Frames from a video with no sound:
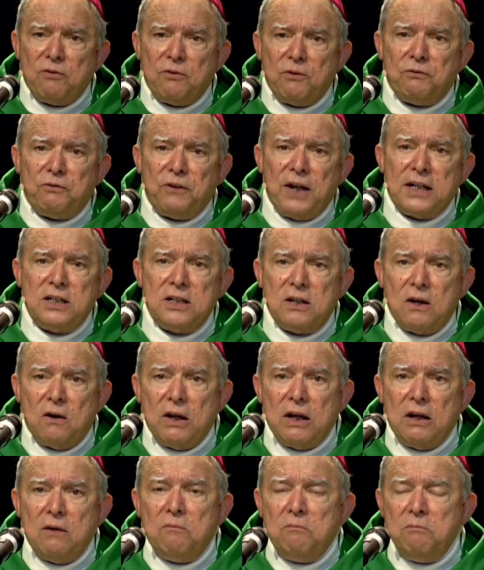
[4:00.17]
reflected on
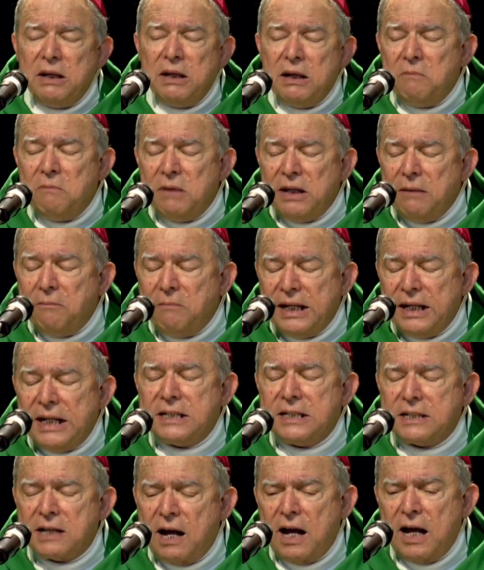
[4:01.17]
it many, many, many
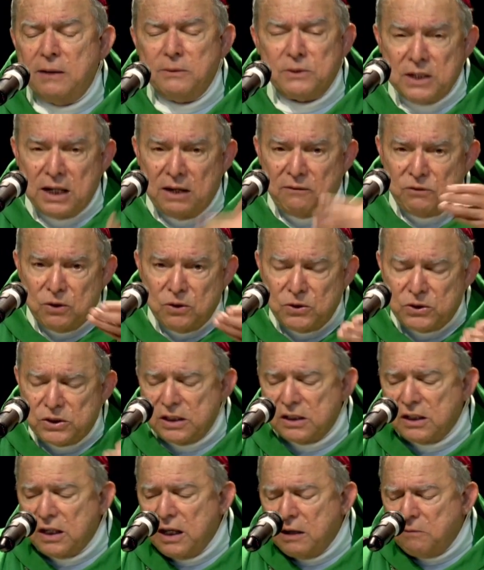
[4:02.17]
times, and I've used
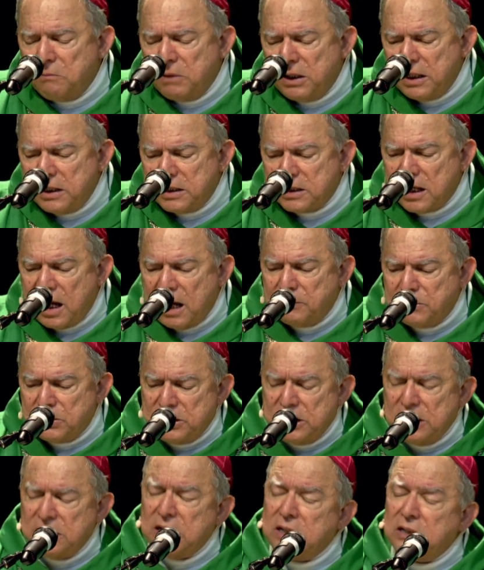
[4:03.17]
it many times. He
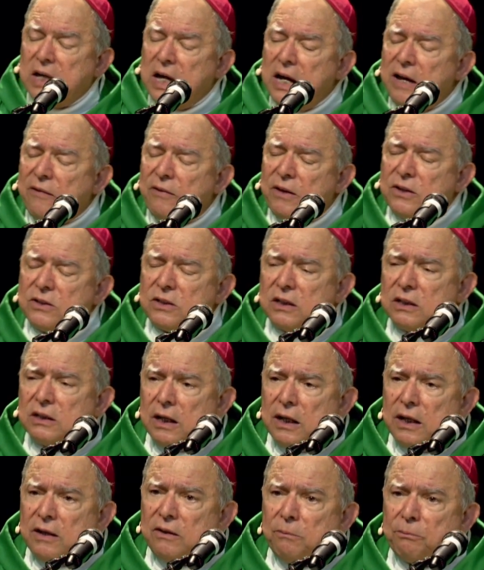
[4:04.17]
says there's, there's a
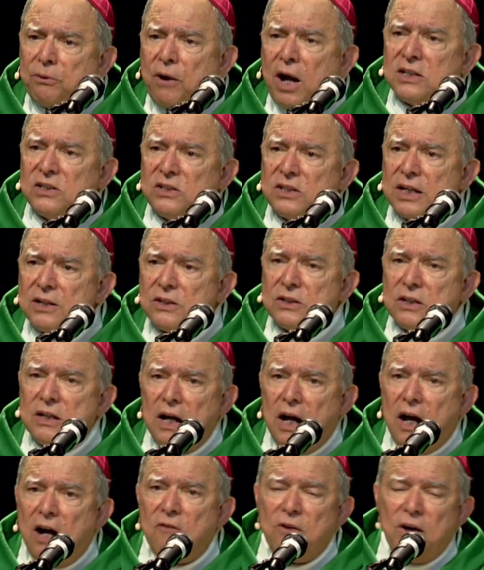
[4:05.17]
process
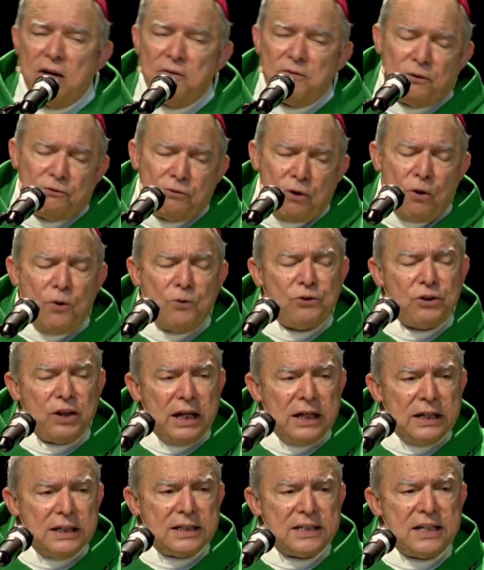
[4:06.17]
of, of growth
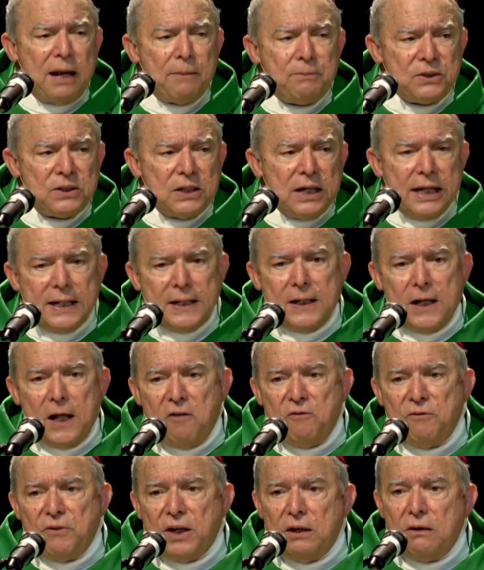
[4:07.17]
in steps in
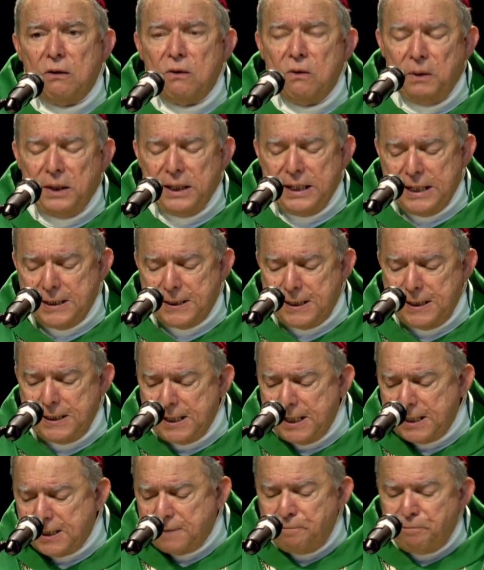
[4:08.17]
love and holiness. He
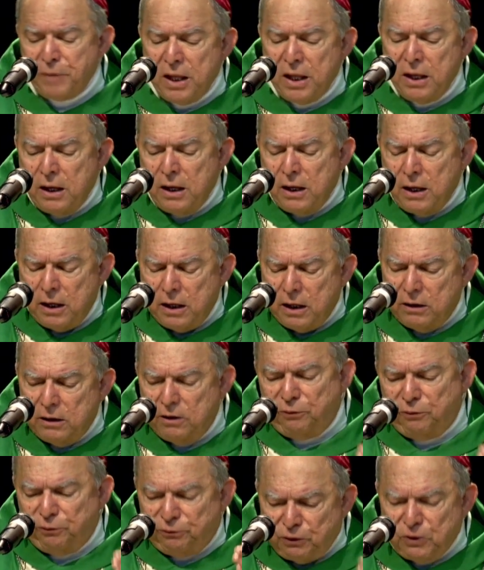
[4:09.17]
says, the
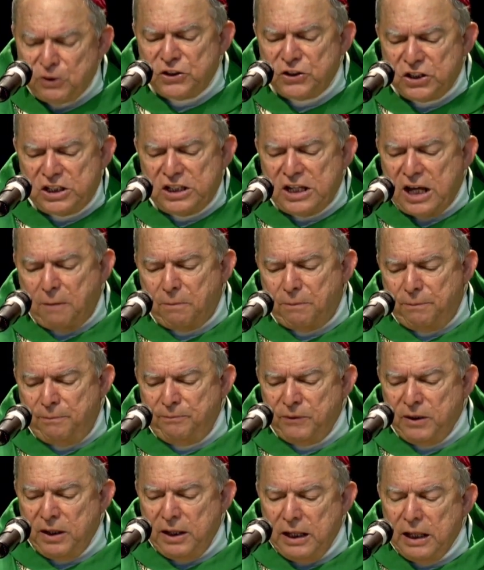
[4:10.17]
first step
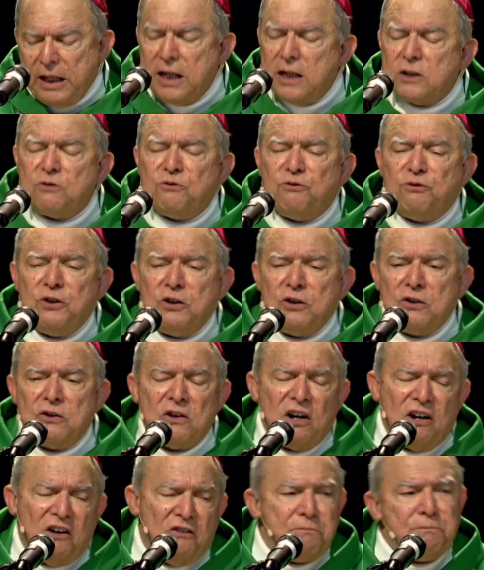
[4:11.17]
is fear
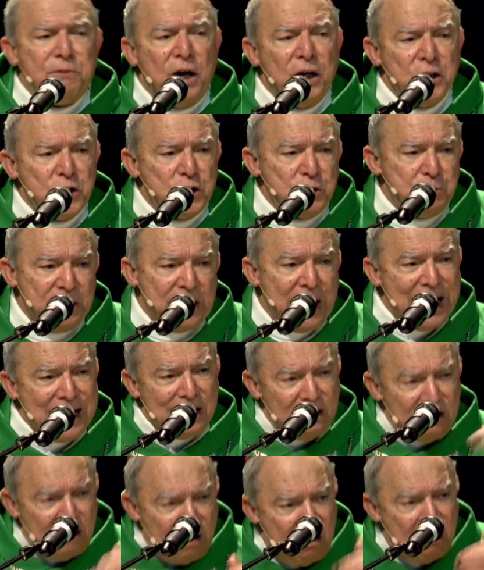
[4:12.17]
of punishment. I
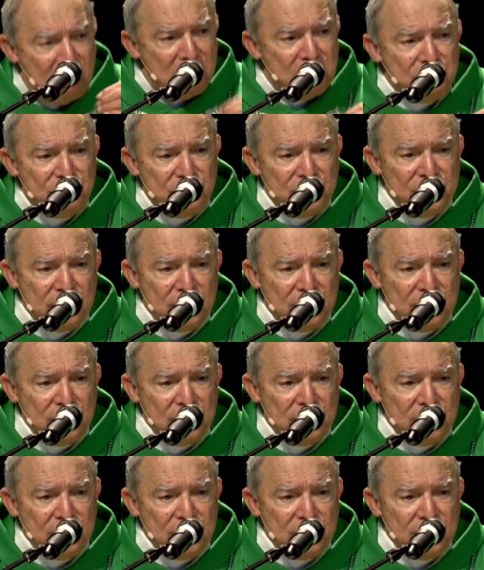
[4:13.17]
love,